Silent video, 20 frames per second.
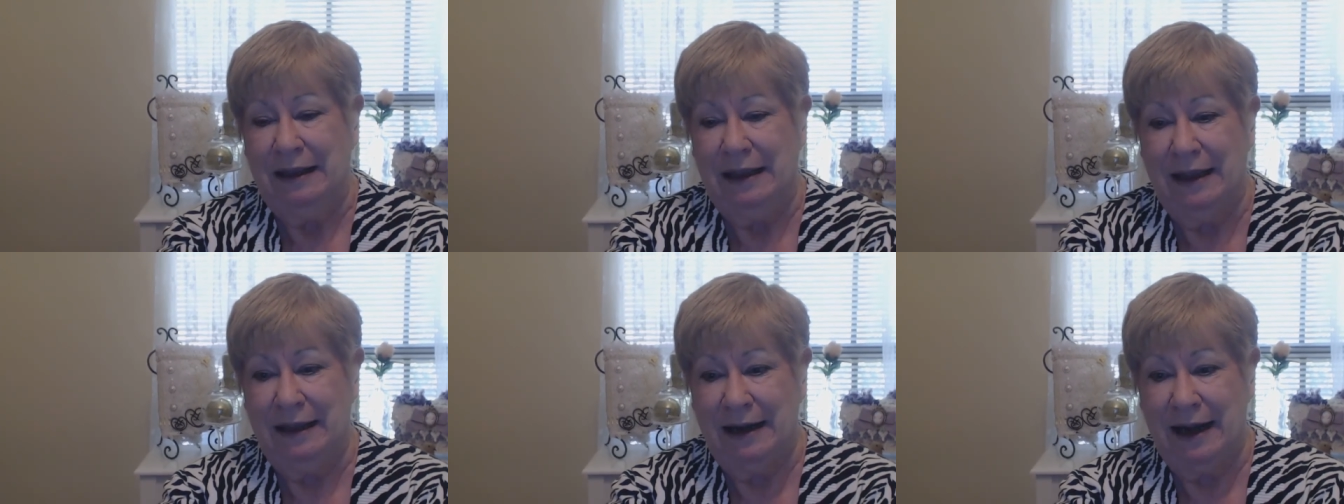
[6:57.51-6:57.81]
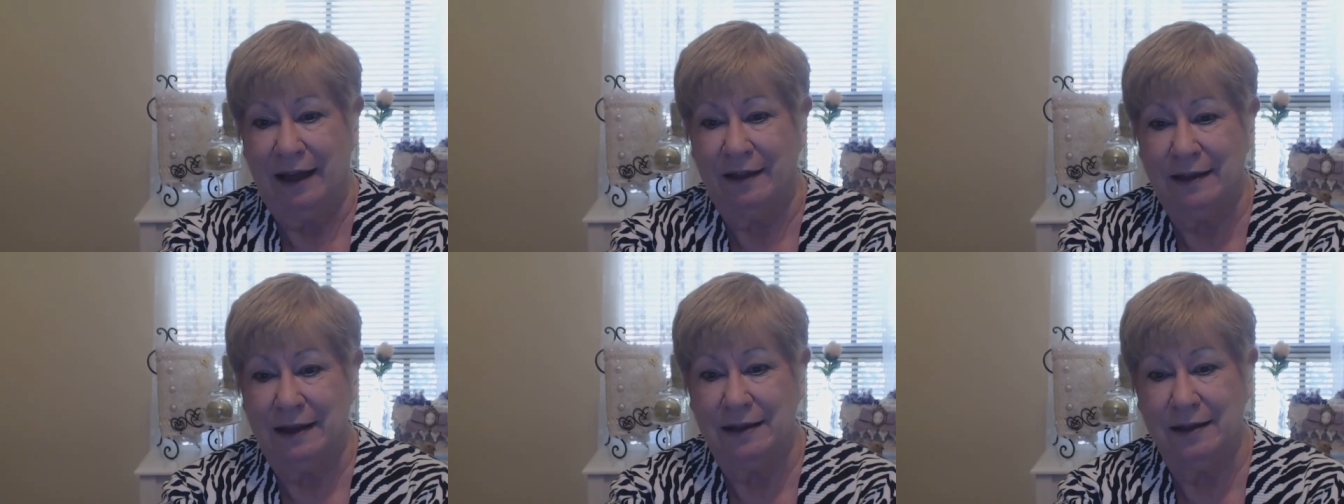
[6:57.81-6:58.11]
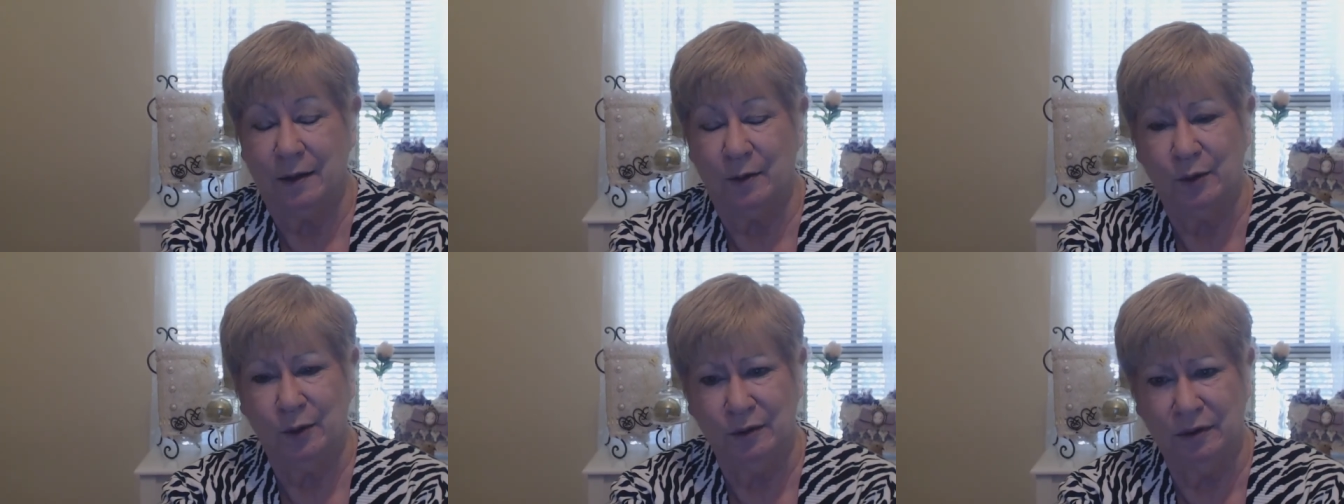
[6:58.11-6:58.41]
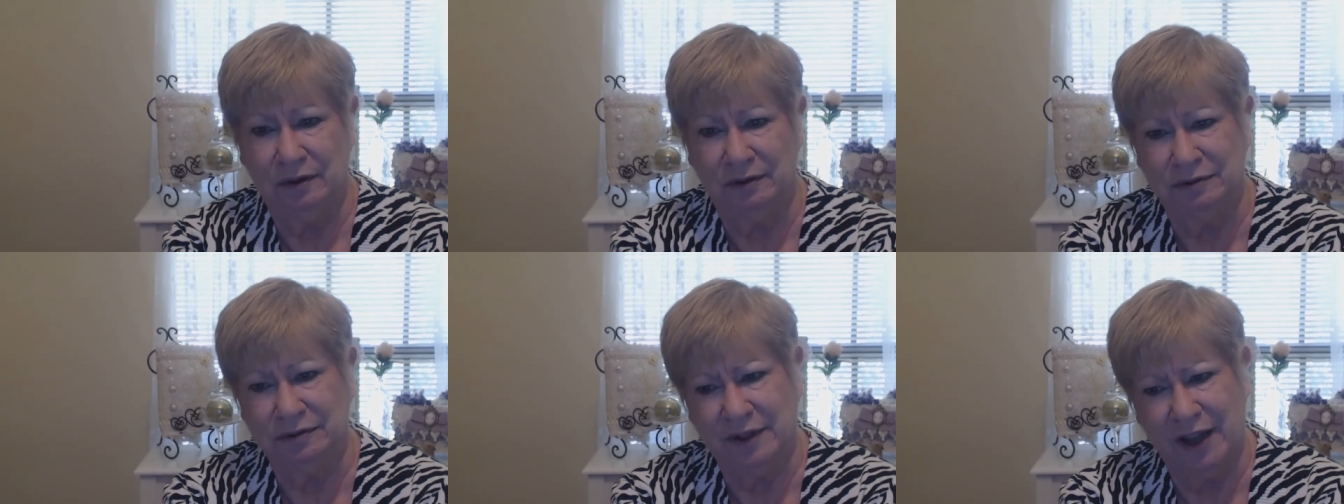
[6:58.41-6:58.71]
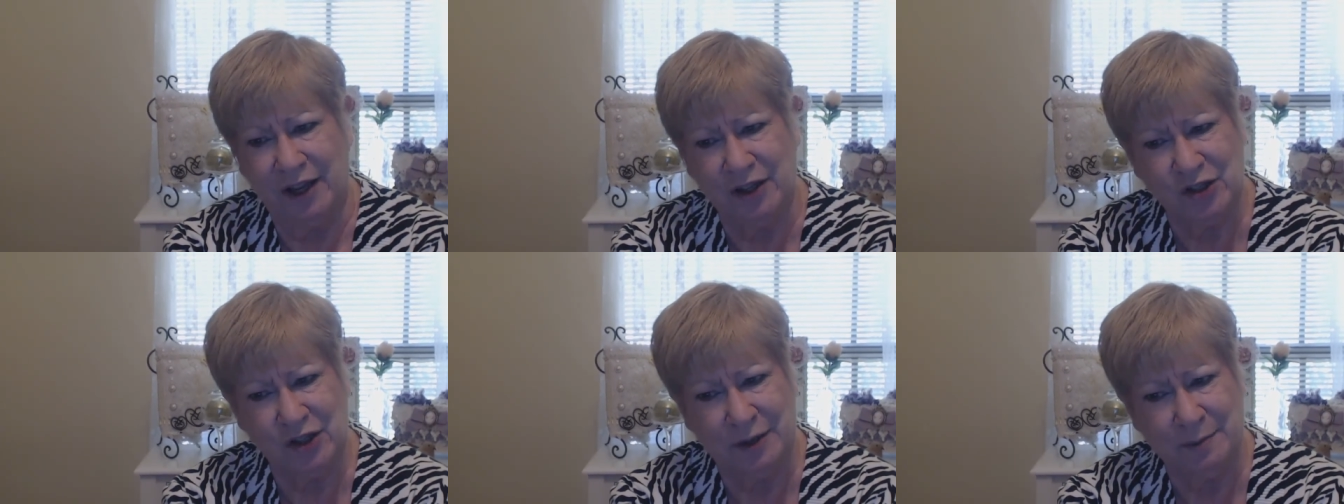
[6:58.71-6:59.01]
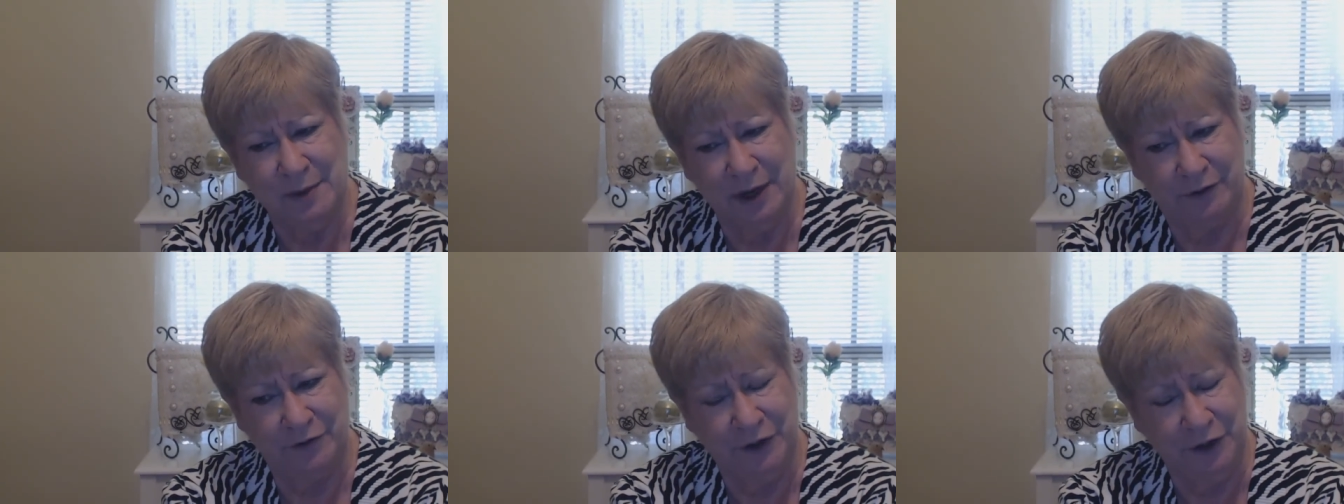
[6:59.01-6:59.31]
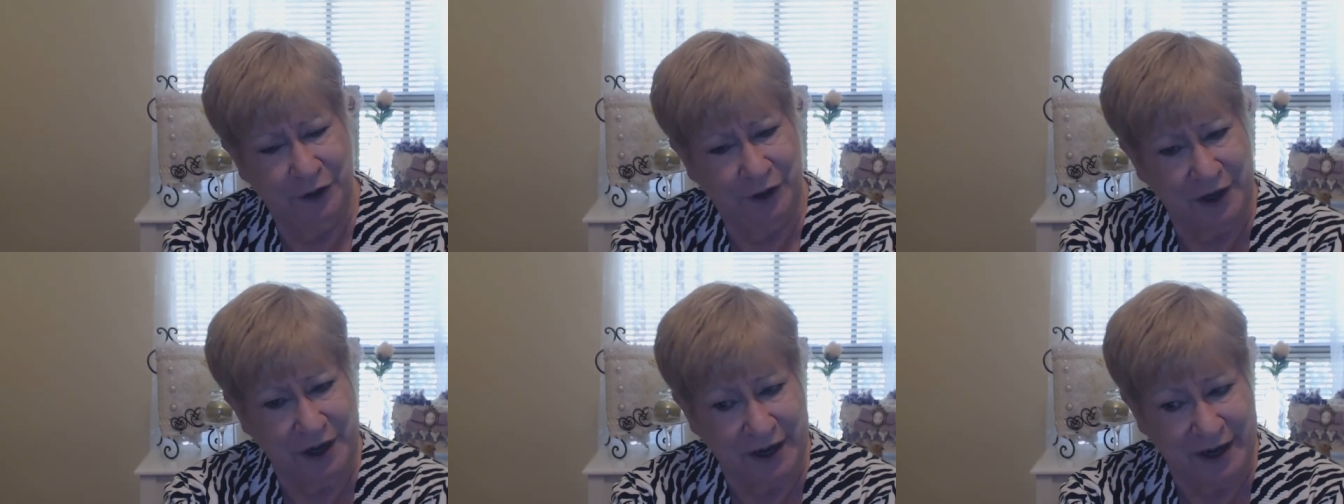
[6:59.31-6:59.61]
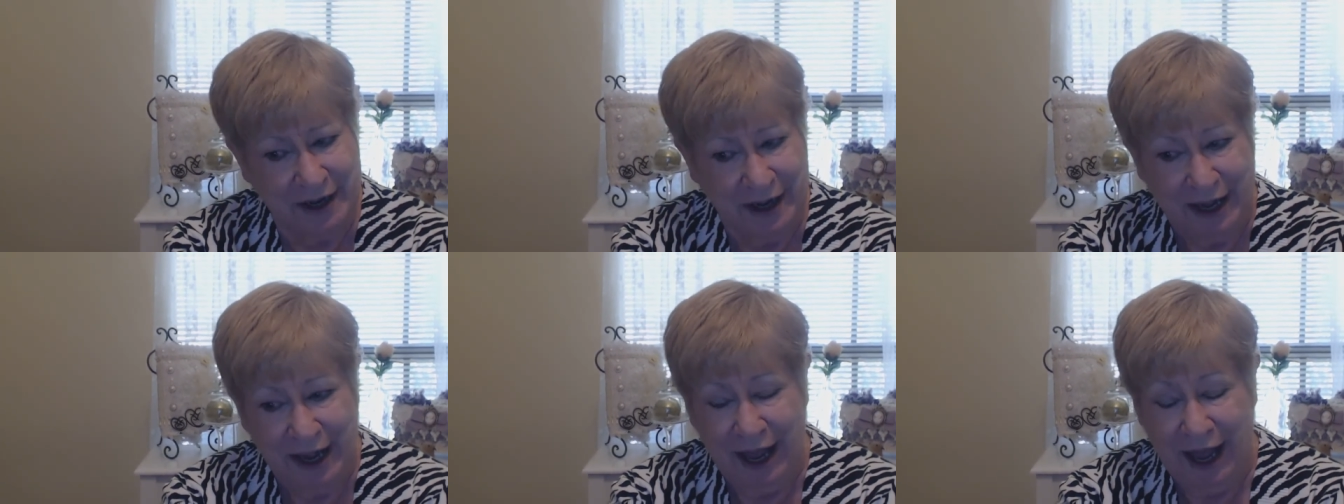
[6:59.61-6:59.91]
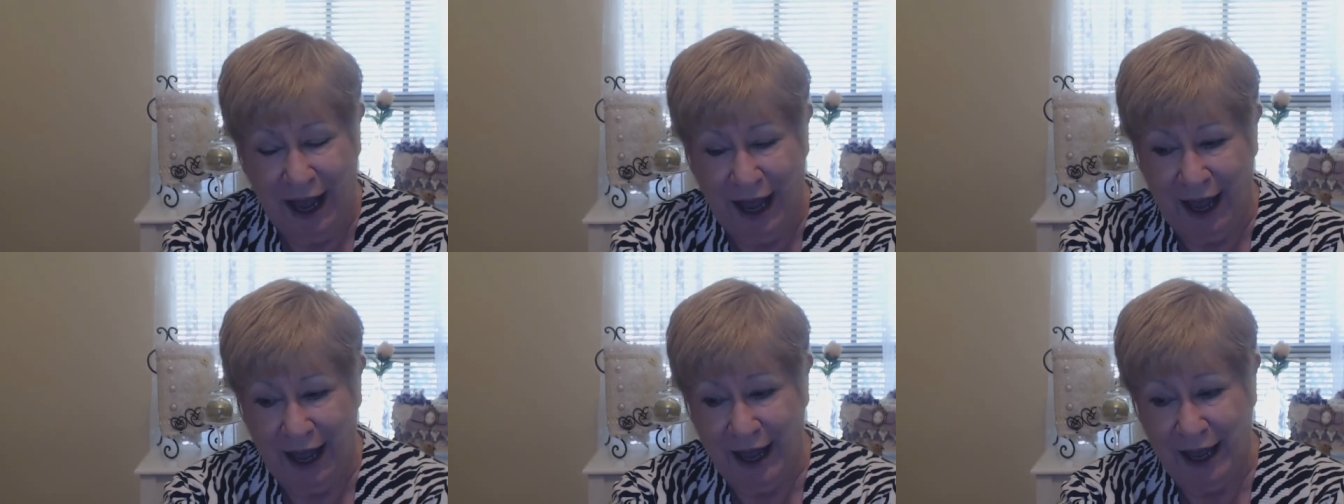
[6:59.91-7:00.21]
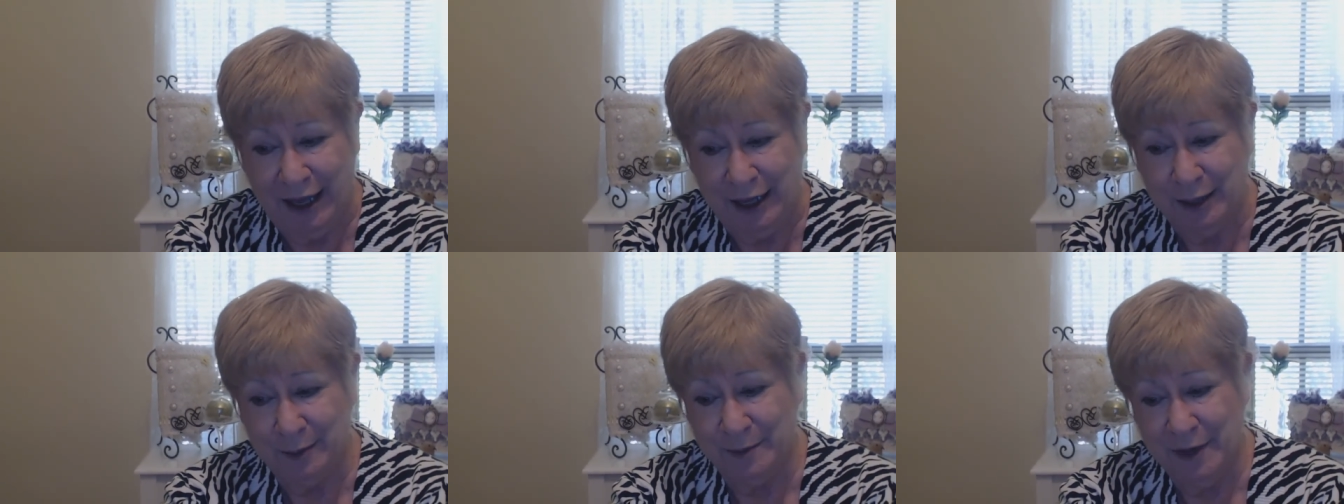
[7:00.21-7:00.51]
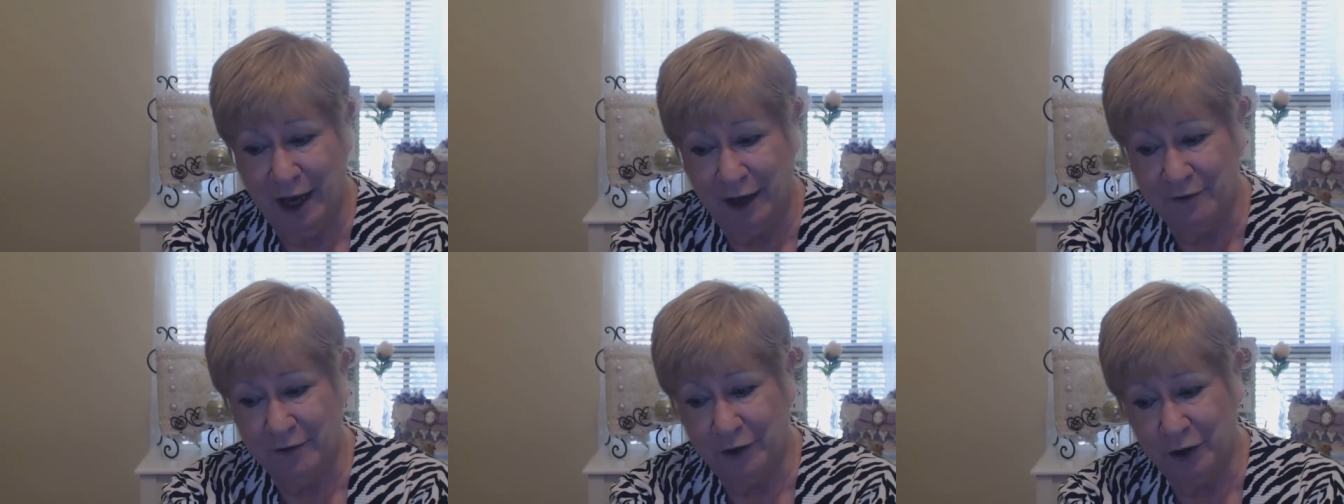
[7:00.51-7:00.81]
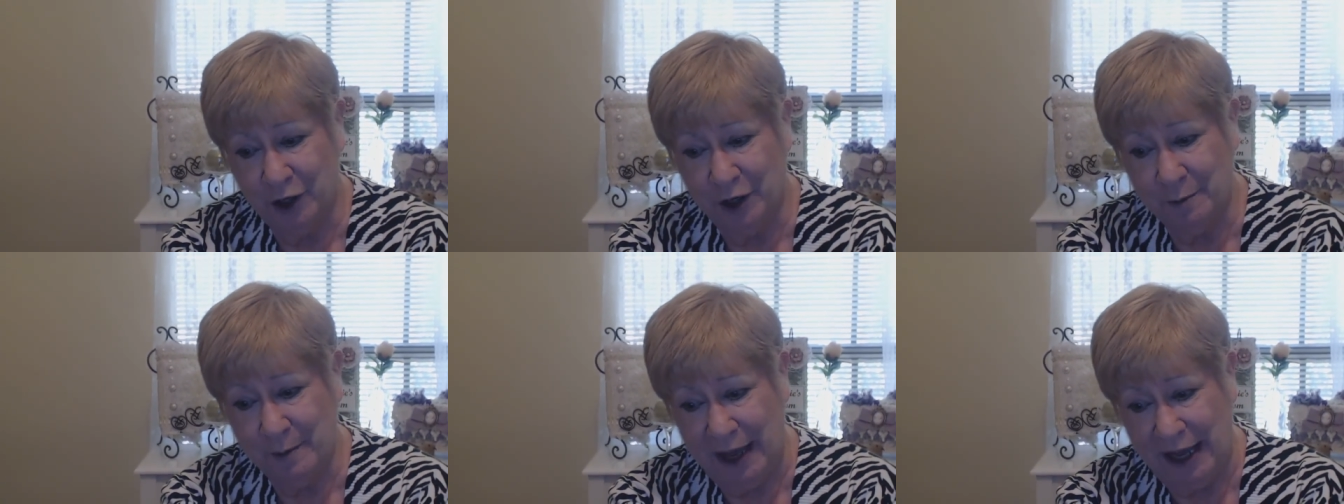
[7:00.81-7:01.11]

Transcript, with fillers: And I think, oh gosh, I'm not very, I am not very